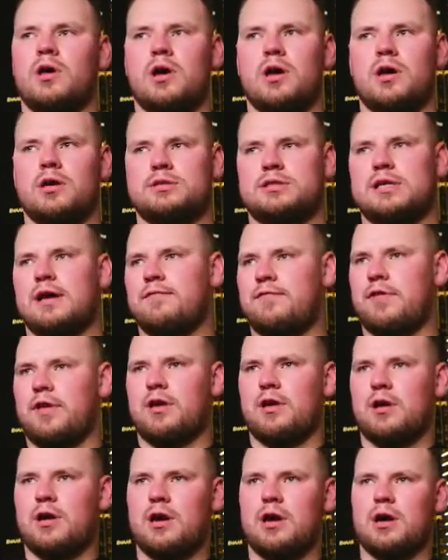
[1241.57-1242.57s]

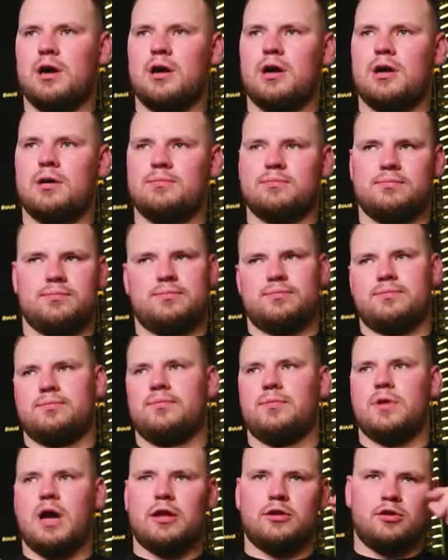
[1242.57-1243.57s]
something I
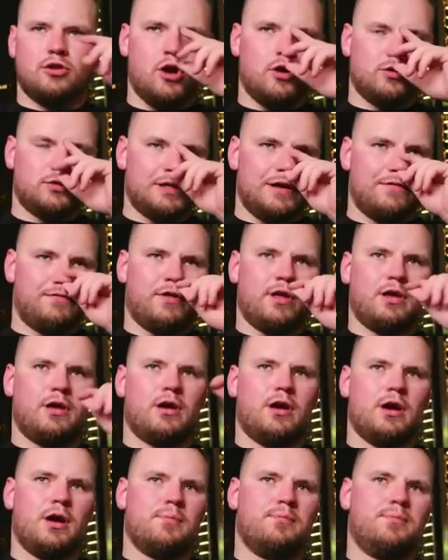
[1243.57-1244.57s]
don't know, something
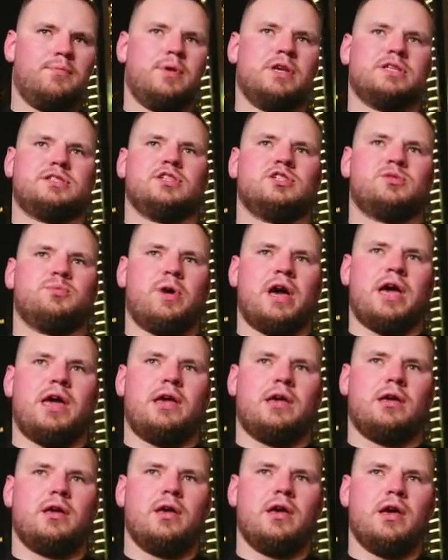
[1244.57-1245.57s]
Business
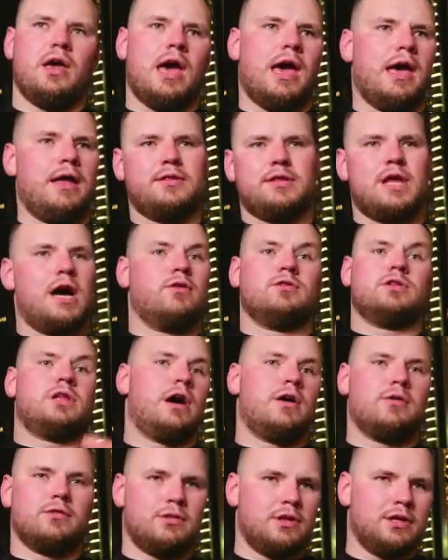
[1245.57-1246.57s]
Bay and
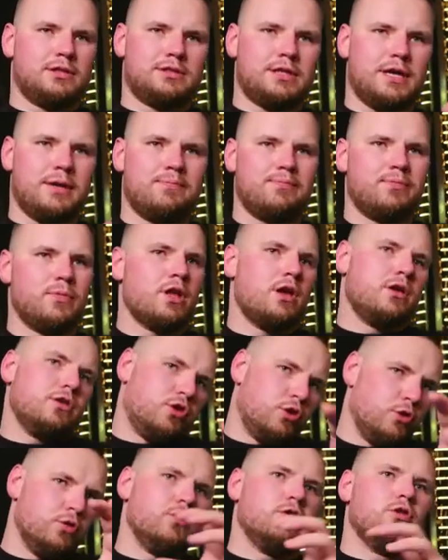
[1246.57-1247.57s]
downtown, let's say,
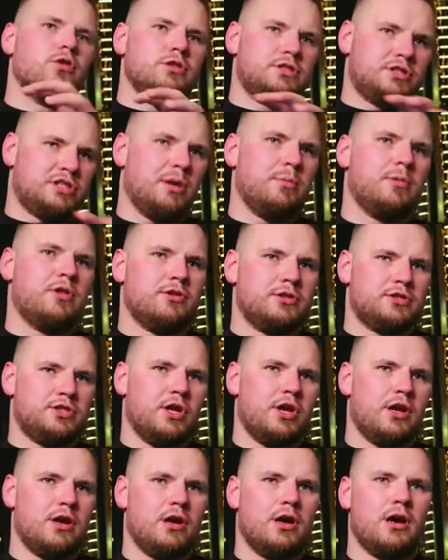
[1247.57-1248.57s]
two similar
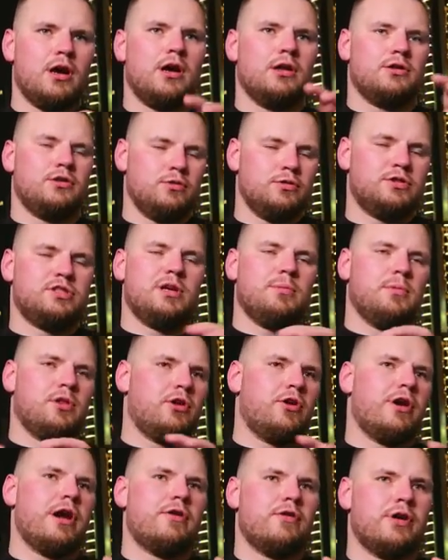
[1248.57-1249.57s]

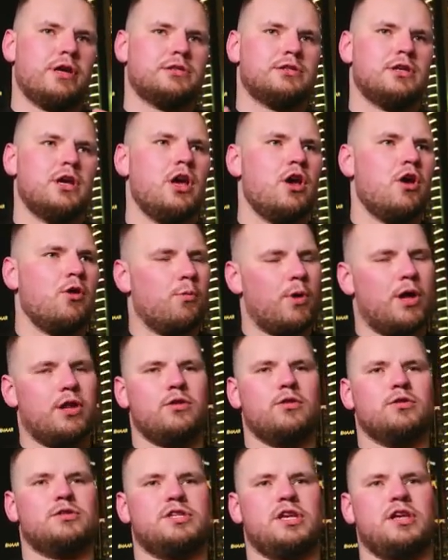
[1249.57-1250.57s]
areas. Well,
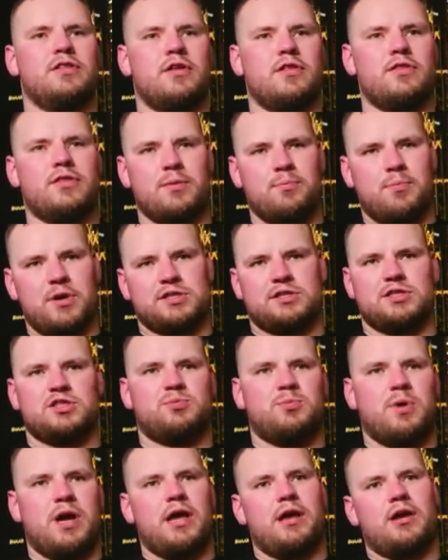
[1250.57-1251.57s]
you see that the Business
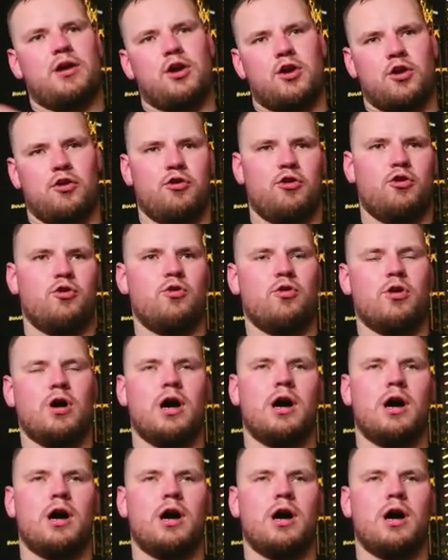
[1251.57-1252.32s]
Bay grew